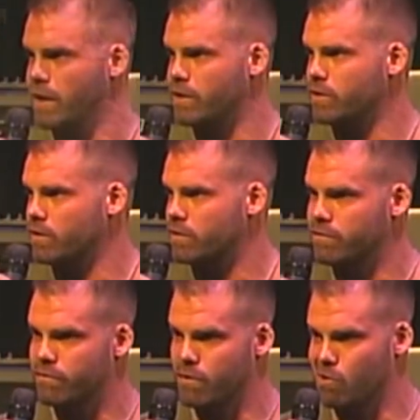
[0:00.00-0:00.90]
I talked on the
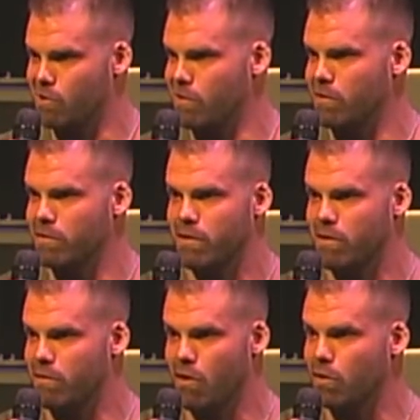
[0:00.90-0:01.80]
phone
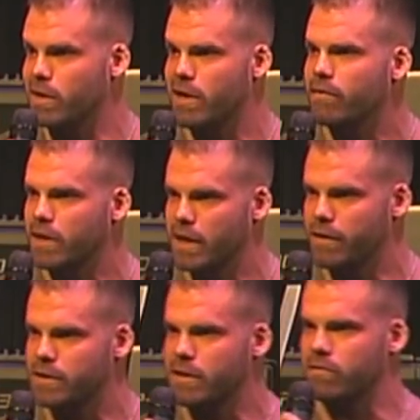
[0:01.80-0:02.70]
all day, every day,
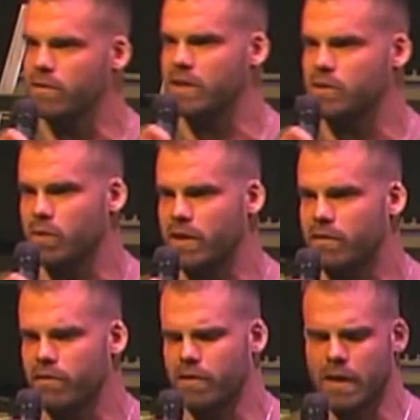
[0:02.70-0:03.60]
7 days a week
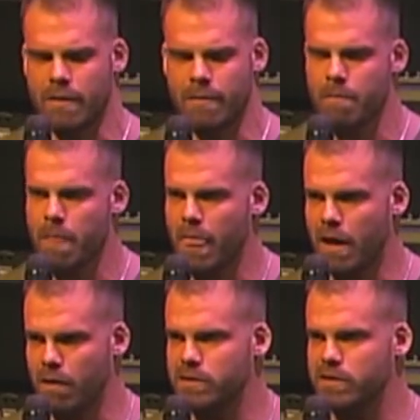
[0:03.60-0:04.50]
for,
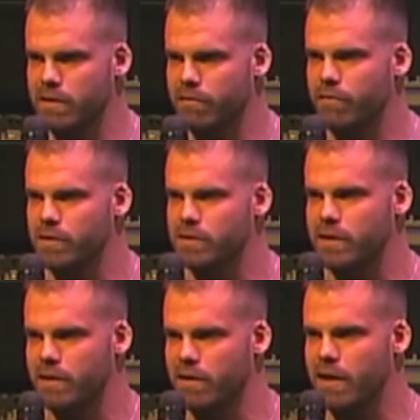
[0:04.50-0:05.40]
I would say, the first
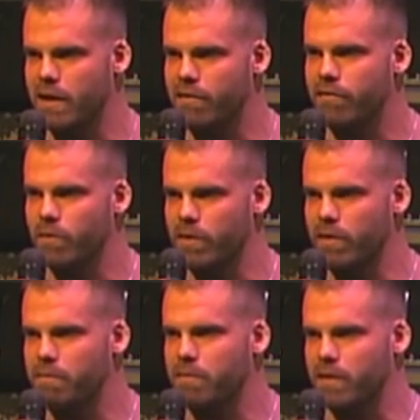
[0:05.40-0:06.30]
year and a half that we were
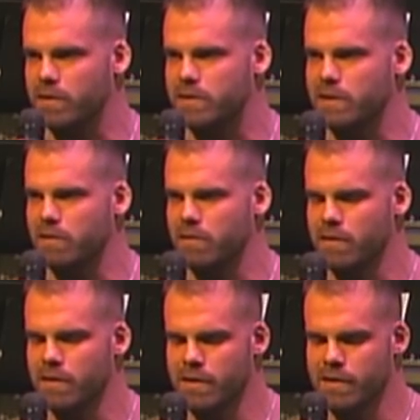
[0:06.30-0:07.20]
up there, until
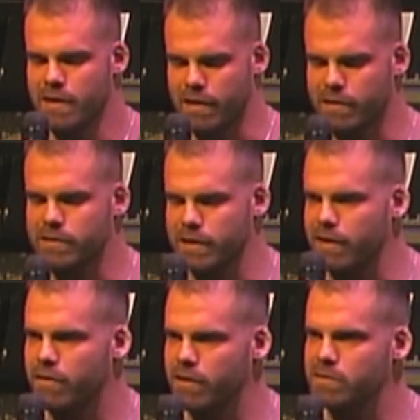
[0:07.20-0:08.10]
I think the
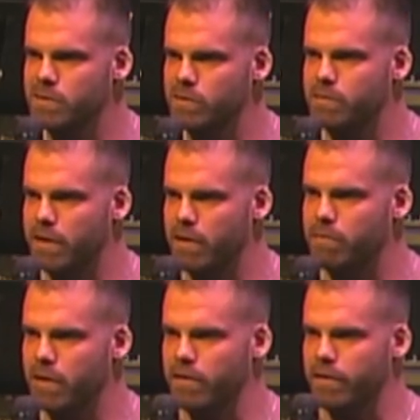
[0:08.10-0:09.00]
second Christmas we spent up
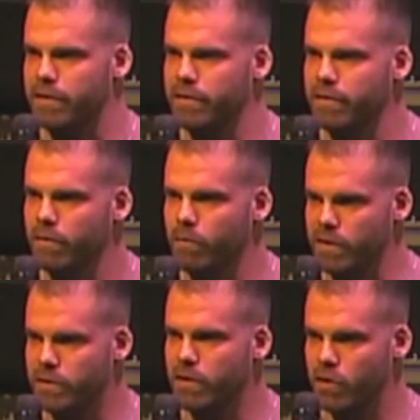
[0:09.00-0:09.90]
there, that we
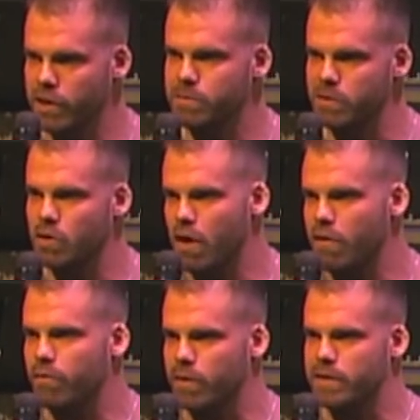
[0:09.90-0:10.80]
took Christmas
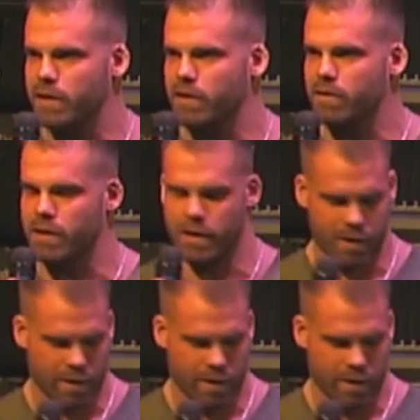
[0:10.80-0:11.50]
off and went to Calgary.